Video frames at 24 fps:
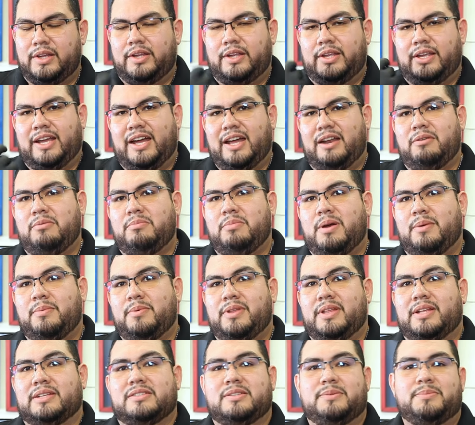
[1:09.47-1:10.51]
You gotta remember
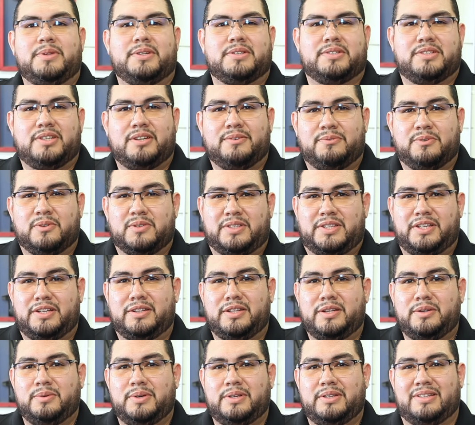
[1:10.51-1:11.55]
that some of the stuff we're
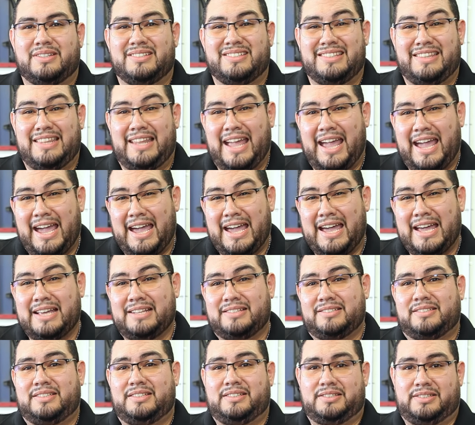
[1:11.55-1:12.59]
dealing with is
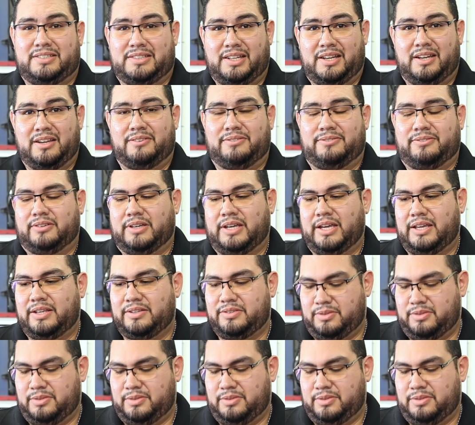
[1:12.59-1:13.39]
nasty stuff, okay?